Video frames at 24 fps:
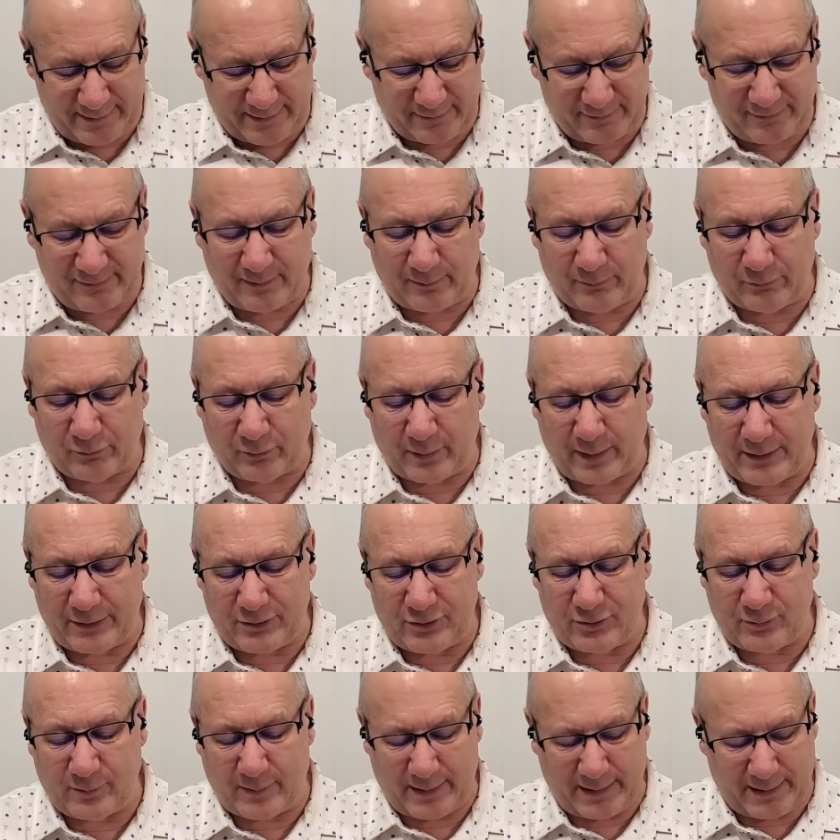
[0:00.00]
that seems right
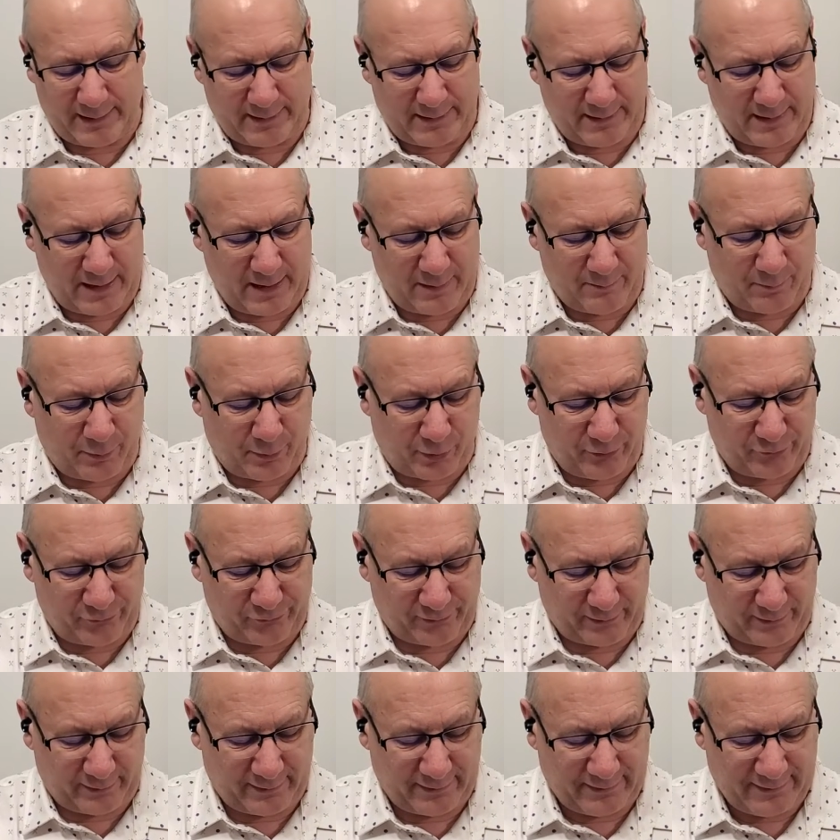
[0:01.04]
to a
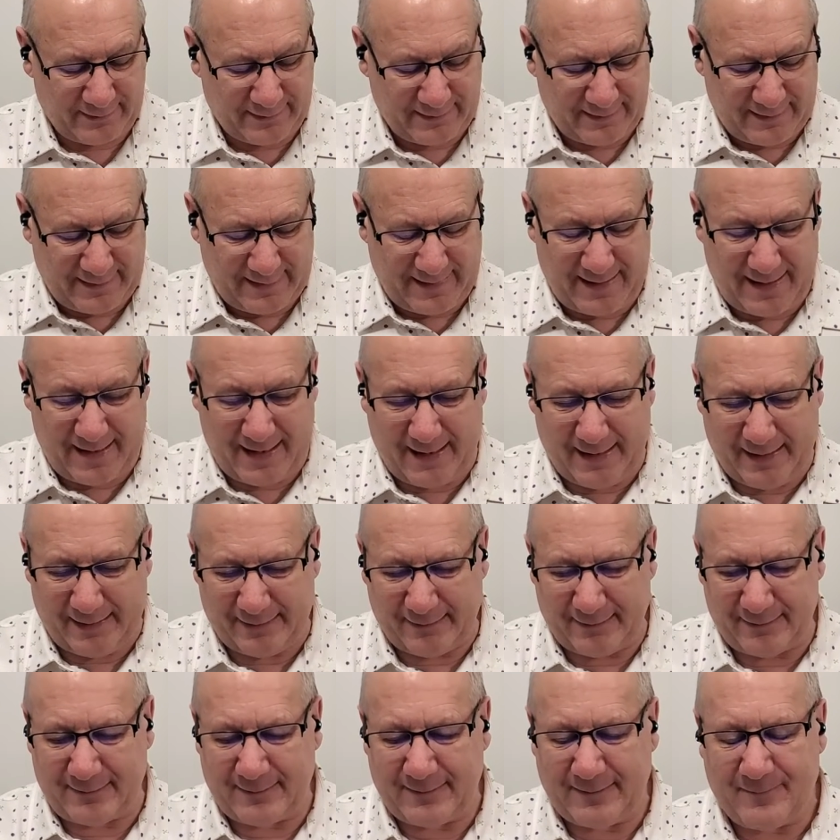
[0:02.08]
person,
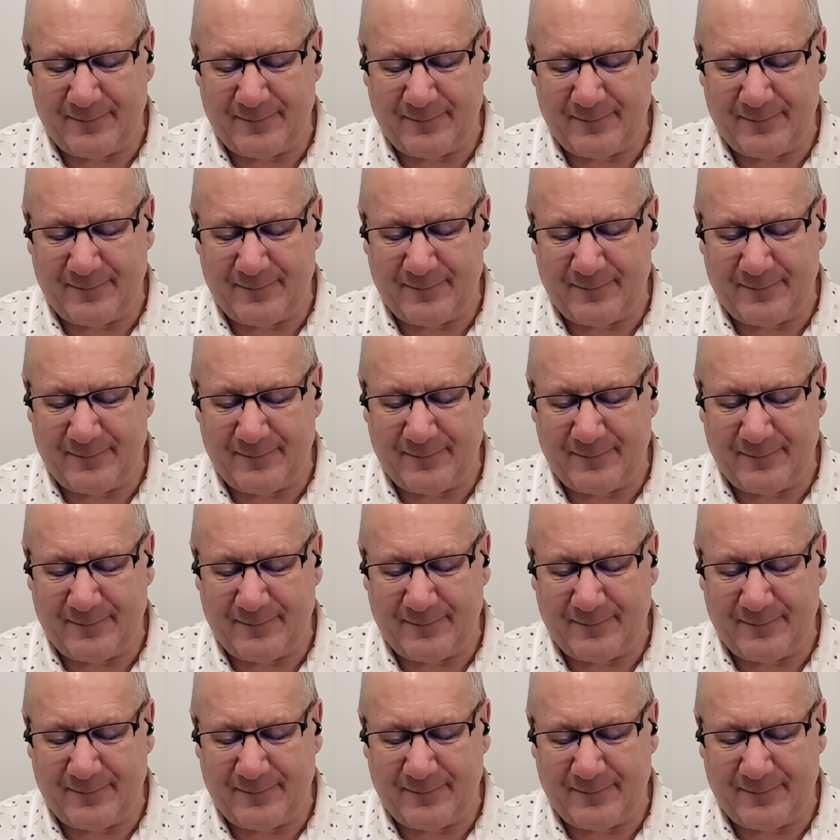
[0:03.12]
and